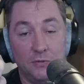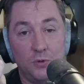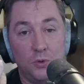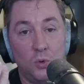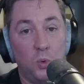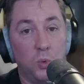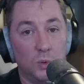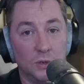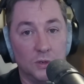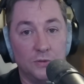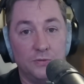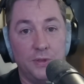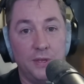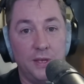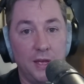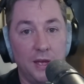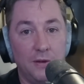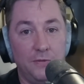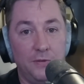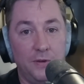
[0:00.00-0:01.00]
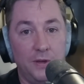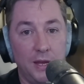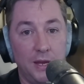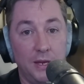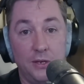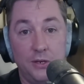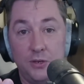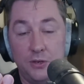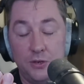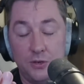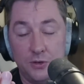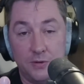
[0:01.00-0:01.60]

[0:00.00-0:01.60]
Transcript: of course, for the FAA